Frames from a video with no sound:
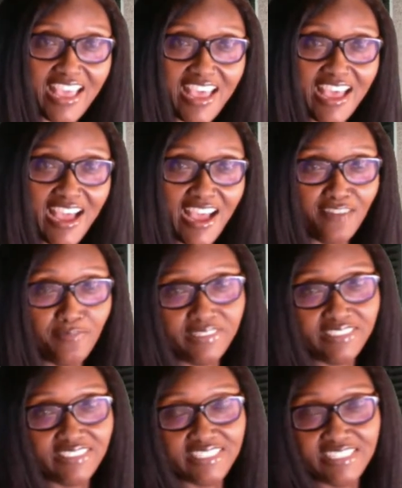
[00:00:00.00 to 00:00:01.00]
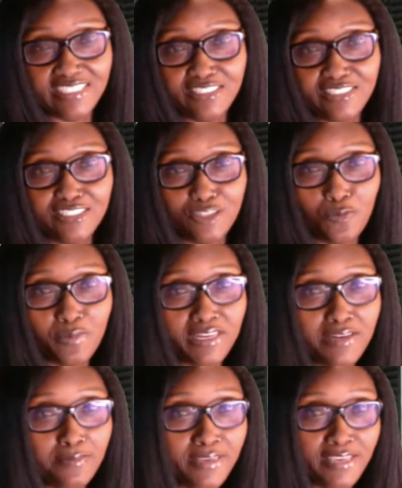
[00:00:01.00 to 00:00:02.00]
I've been seeing so
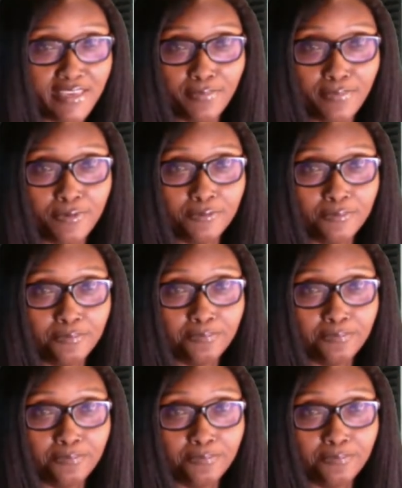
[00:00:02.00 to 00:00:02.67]
many people,